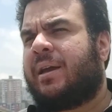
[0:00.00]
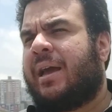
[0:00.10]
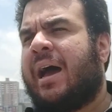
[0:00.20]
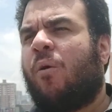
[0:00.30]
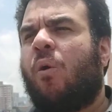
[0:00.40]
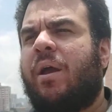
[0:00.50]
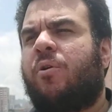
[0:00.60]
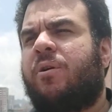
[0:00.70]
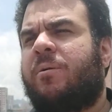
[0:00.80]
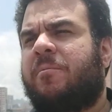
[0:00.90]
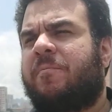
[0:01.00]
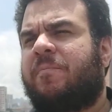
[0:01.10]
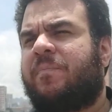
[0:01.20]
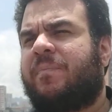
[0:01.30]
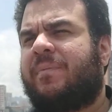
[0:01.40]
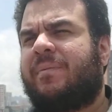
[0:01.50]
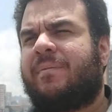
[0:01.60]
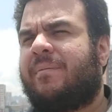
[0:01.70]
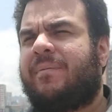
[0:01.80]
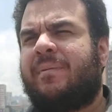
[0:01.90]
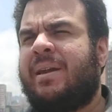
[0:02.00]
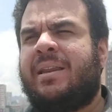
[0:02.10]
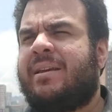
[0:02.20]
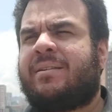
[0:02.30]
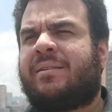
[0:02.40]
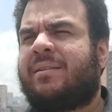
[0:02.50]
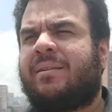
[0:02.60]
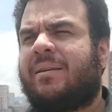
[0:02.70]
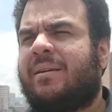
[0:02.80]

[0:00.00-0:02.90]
However, it is